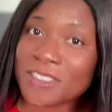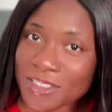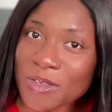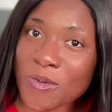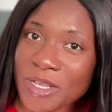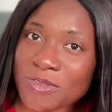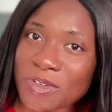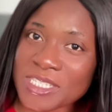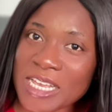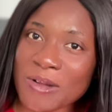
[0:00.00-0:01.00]
they wait for
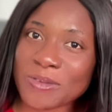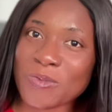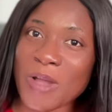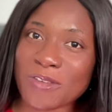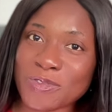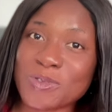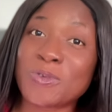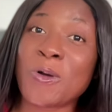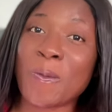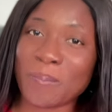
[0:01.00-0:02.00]
second wife to
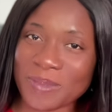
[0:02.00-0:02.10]
come.